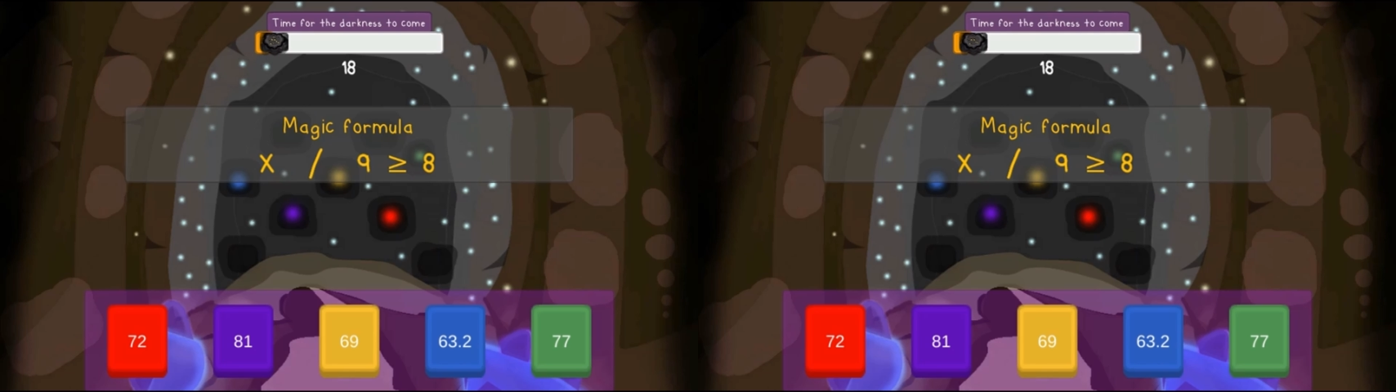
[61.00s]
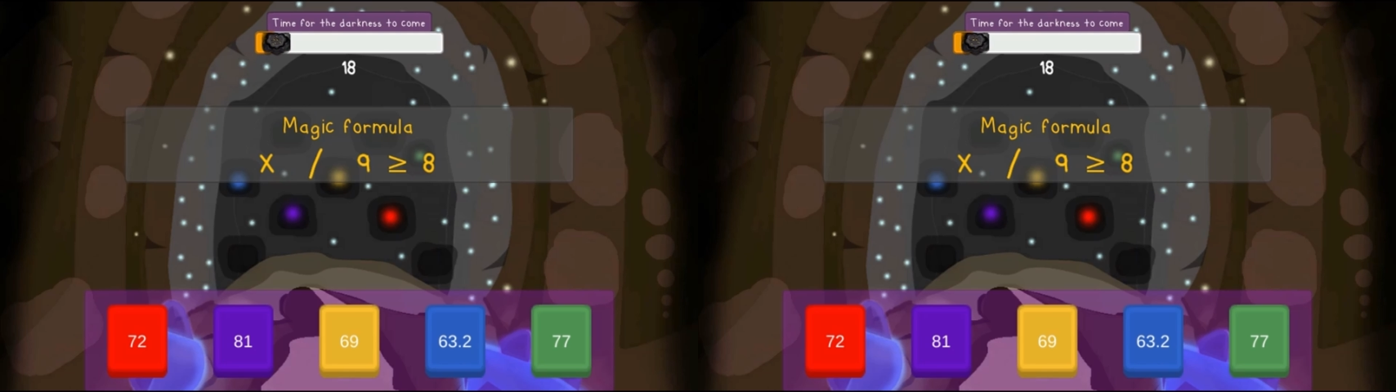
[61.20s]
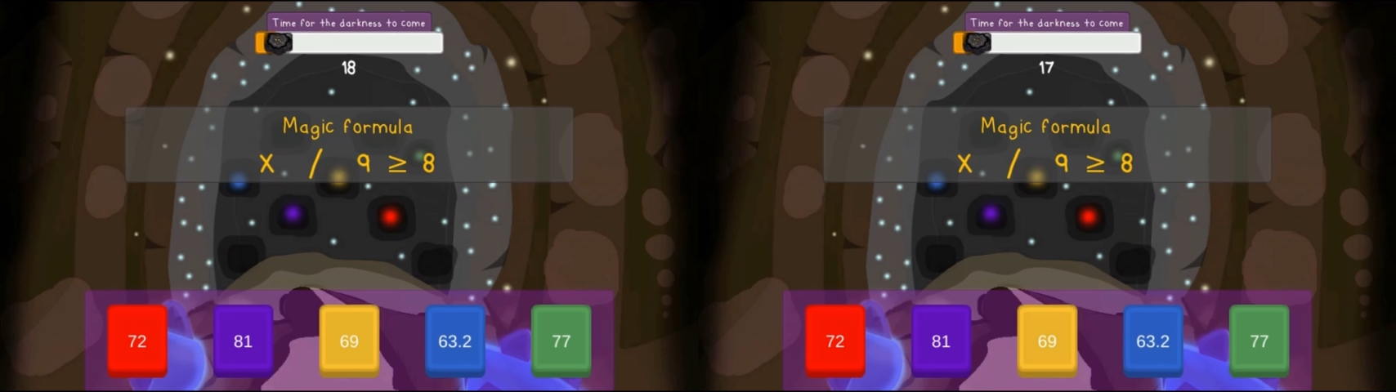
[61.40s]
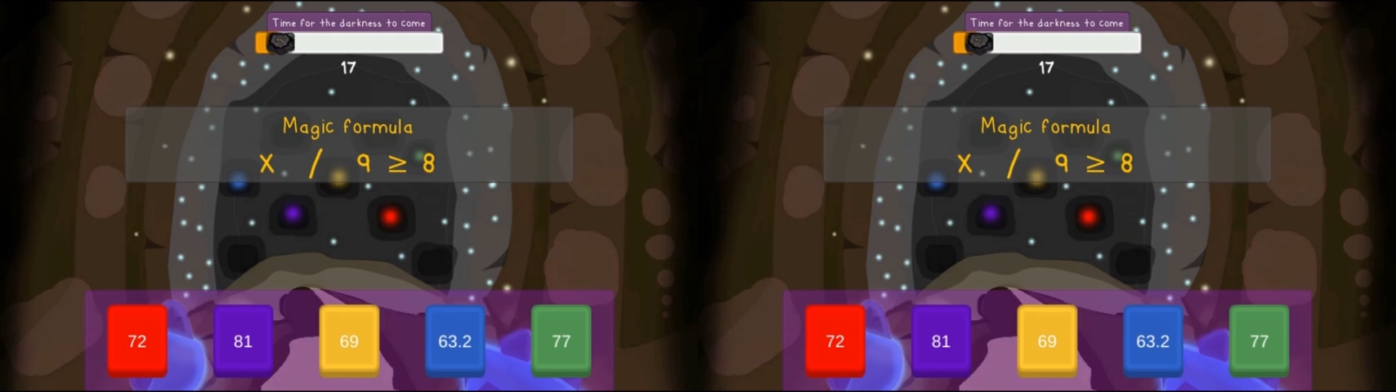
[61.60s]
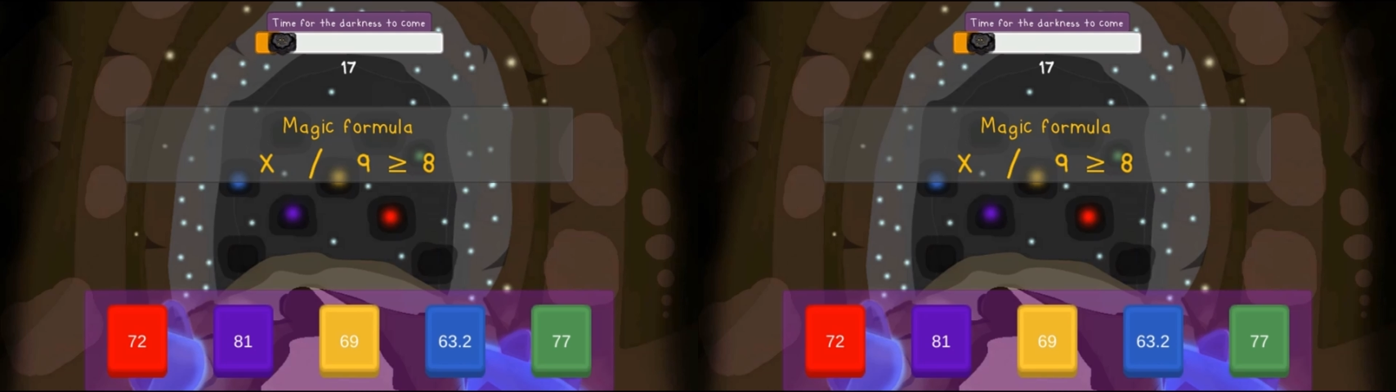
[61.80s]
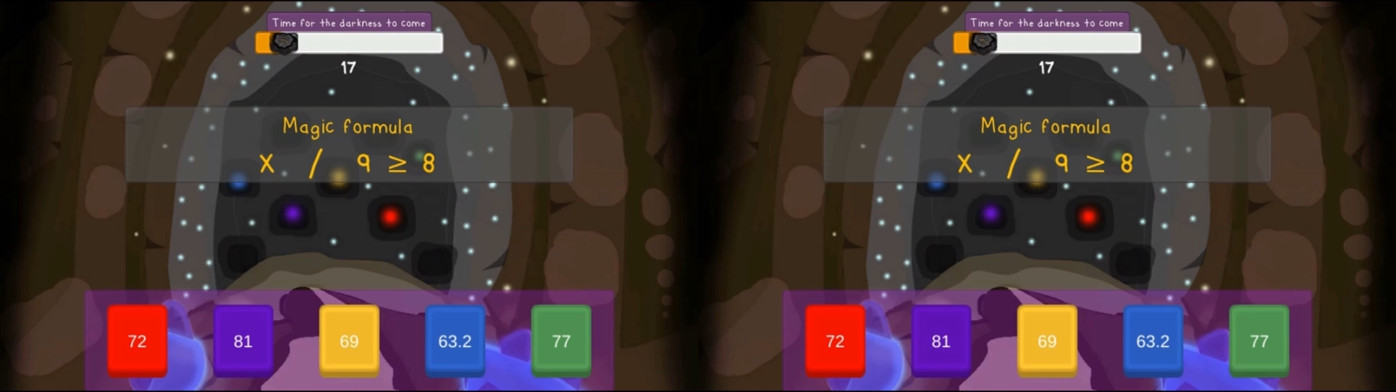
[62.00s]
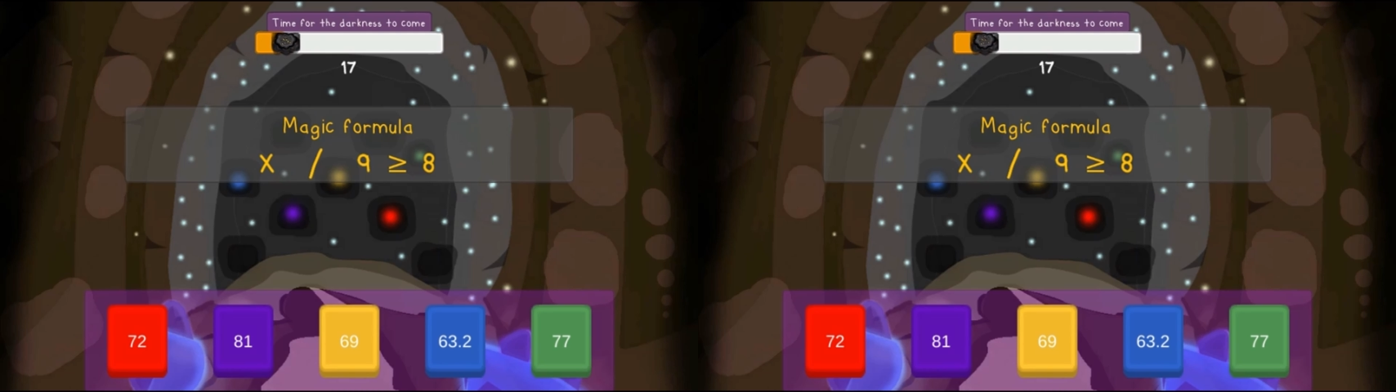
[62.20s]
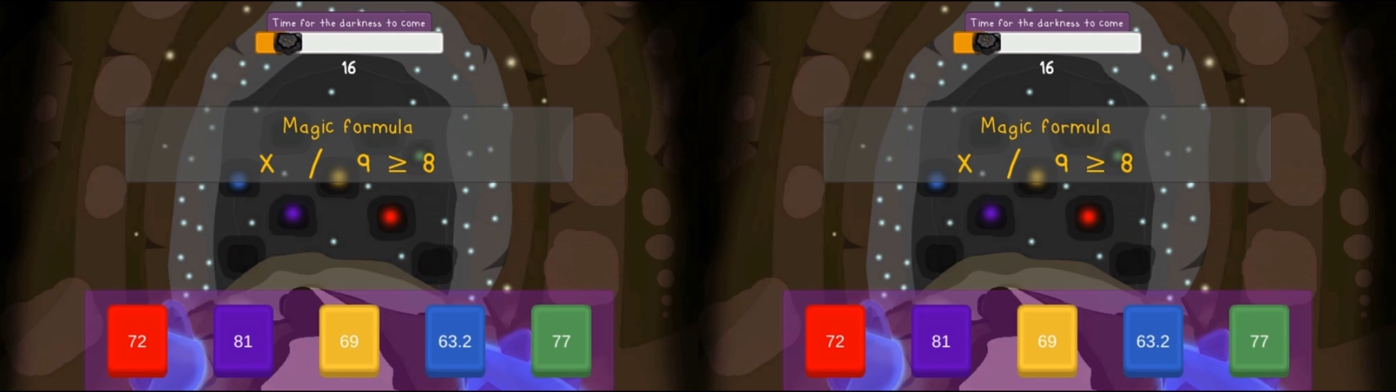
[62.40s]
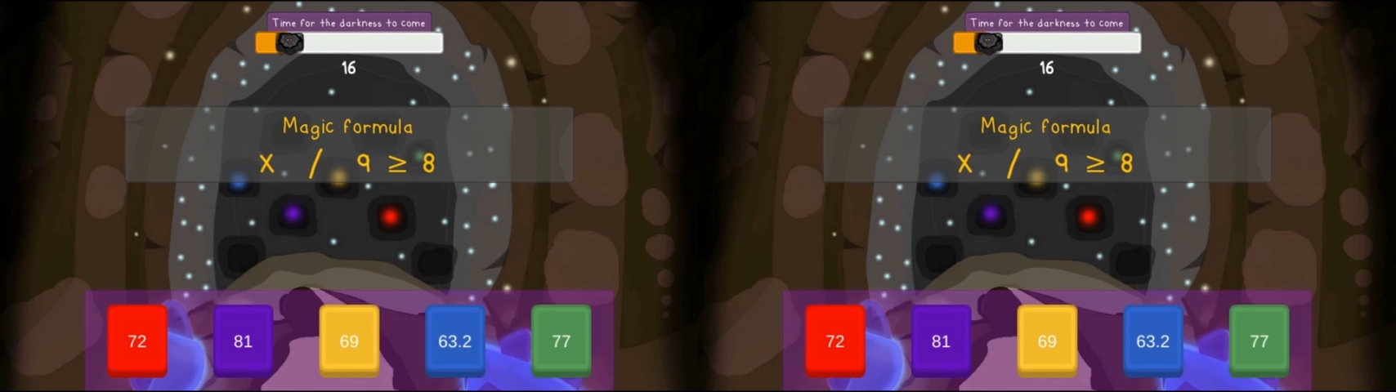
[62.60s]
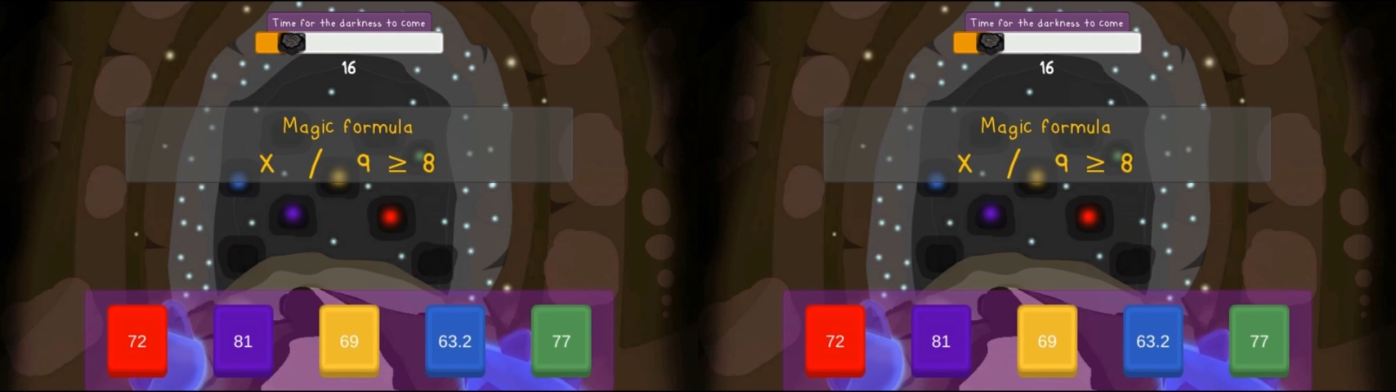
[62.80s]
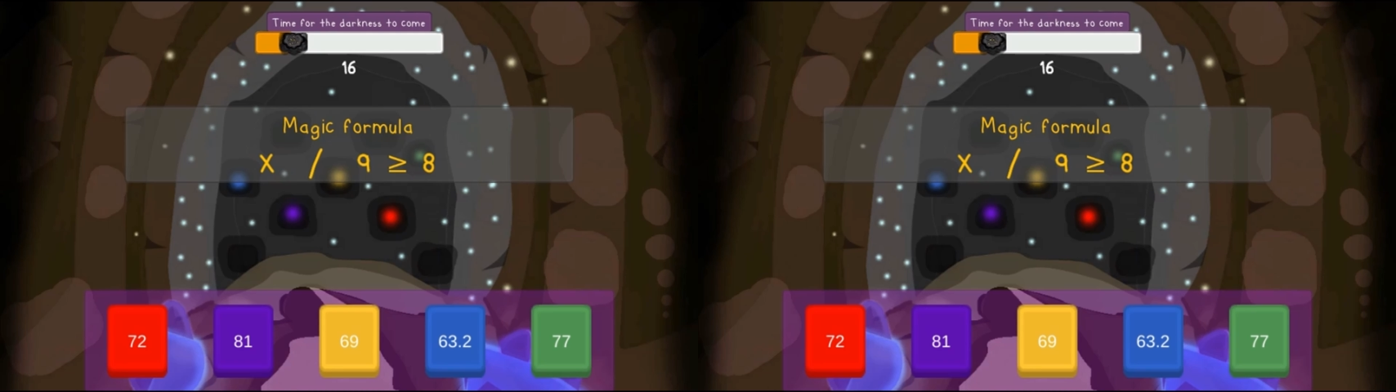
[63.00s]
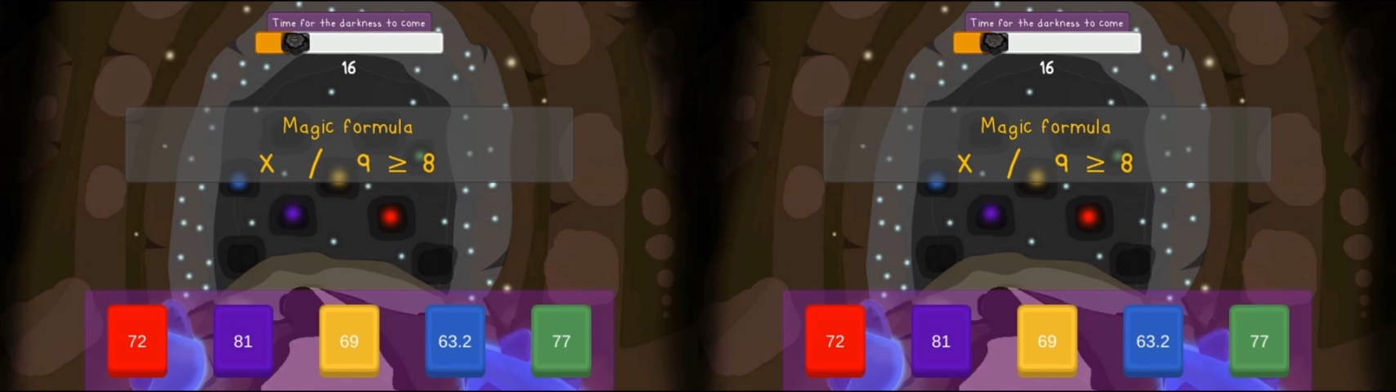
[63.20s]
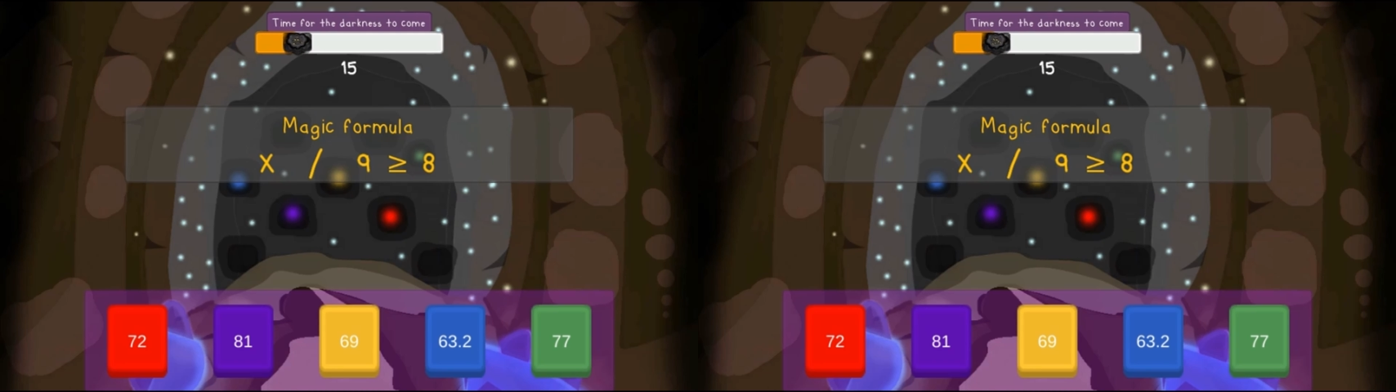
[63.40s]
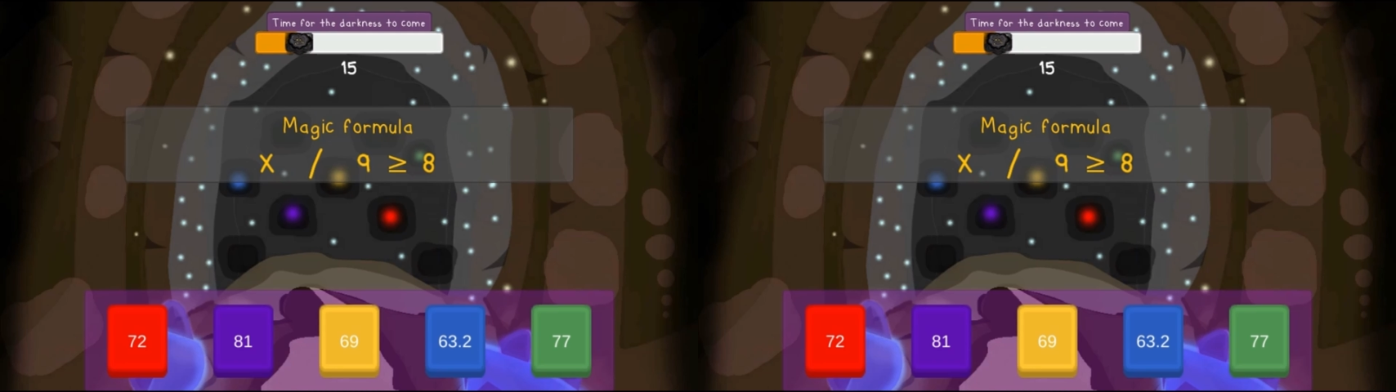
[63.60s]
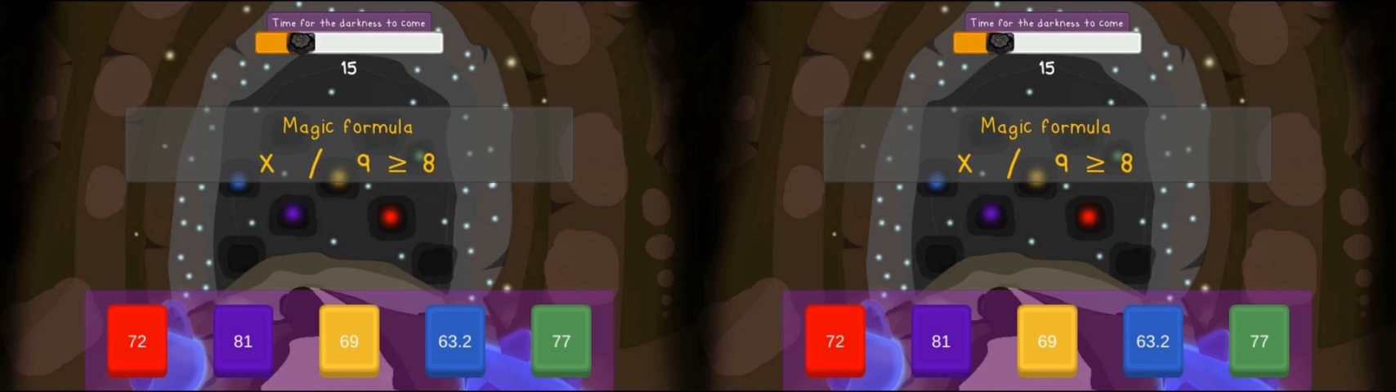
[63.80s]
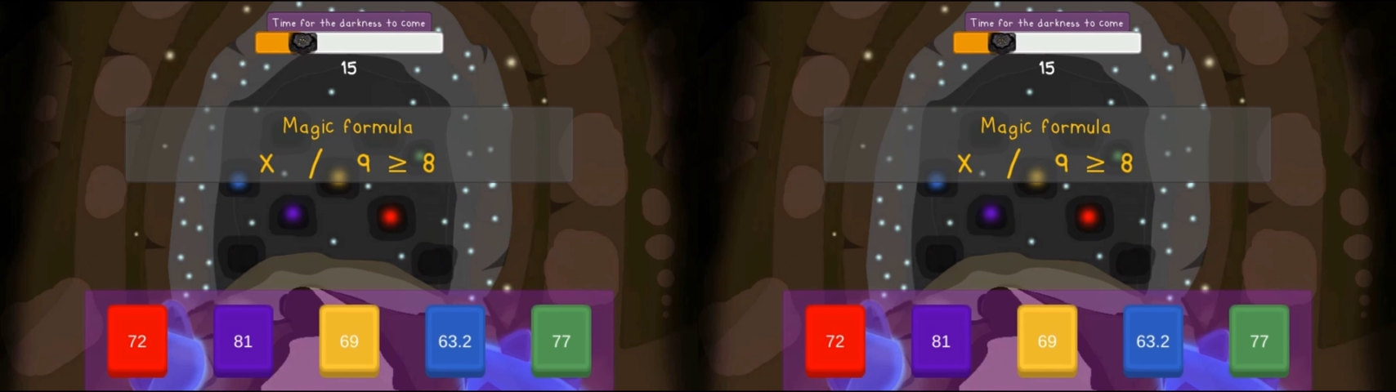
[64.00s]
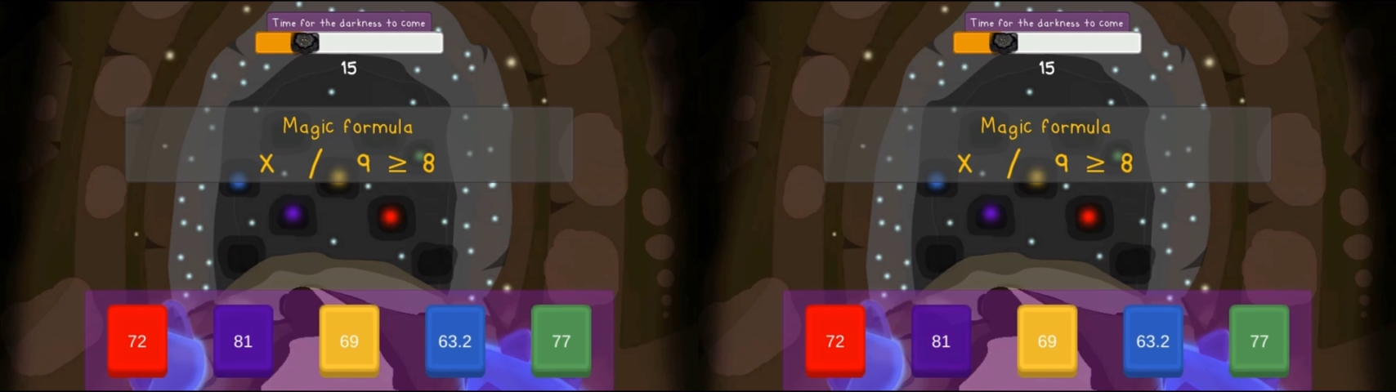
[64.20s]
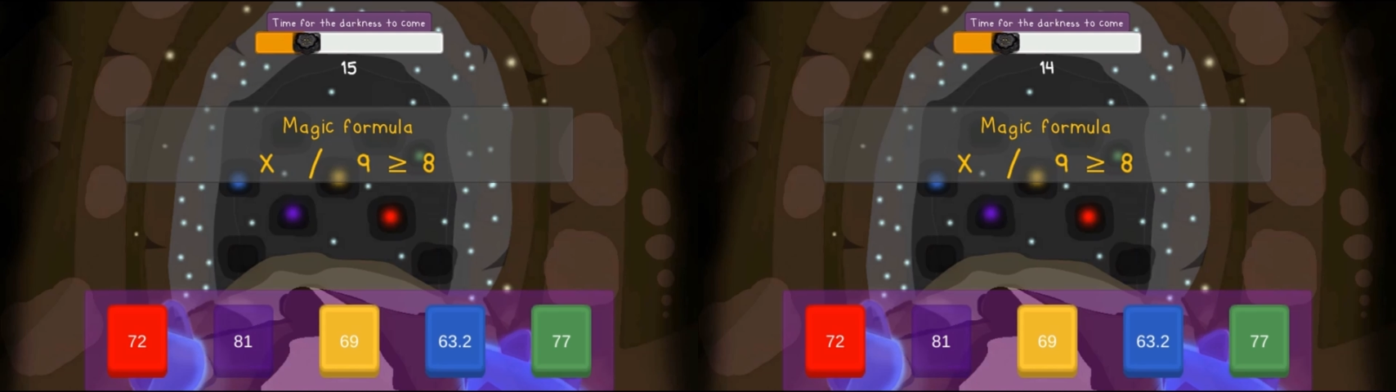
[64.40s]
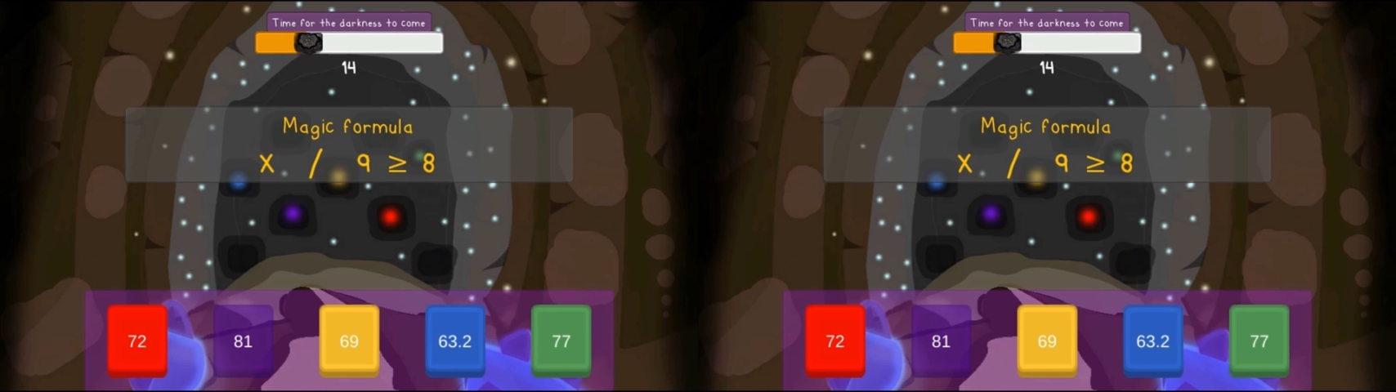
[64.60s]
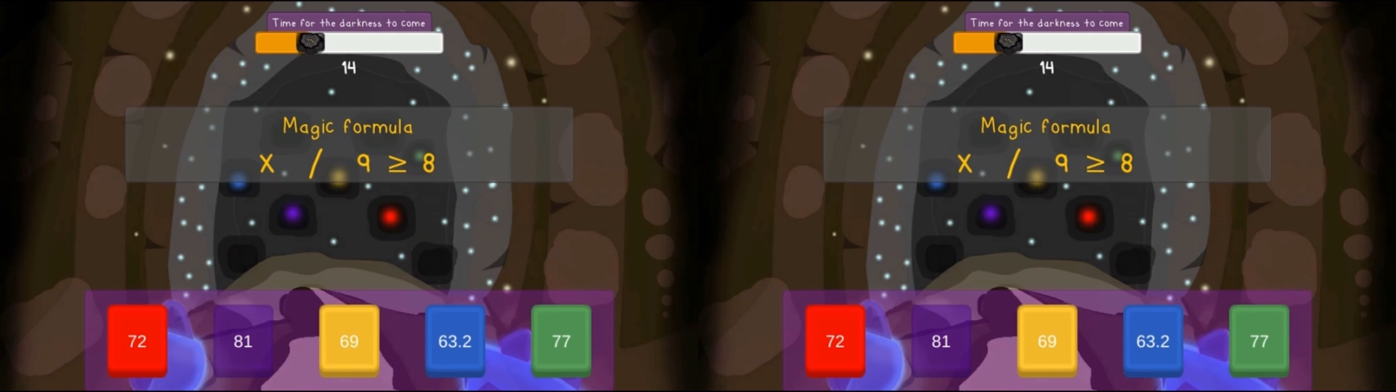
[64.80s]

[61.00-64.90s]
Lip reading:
No face is visible, so there are no lips to read.